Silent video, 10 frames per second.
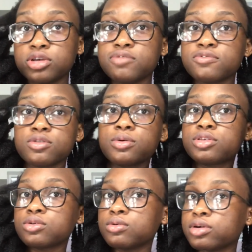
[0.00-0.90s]
Even though it's
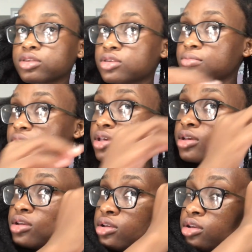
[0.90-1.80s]
going to be
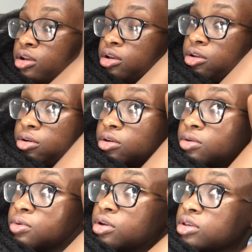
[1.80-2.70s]
hidden, you're gonna
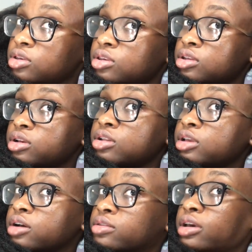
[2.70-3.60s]
want to slick
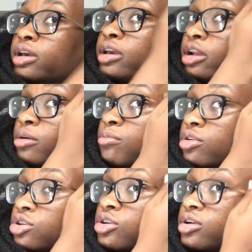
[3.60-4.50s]
down that hair,
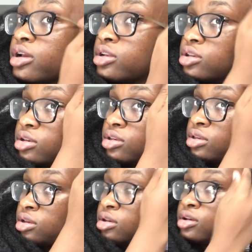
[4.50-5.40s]
brush your edges.
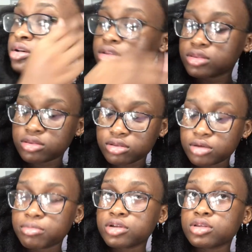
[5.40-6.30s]
I
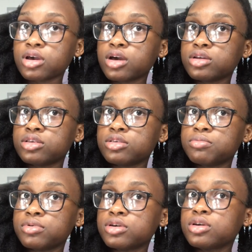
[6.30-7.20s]
barely got edges, but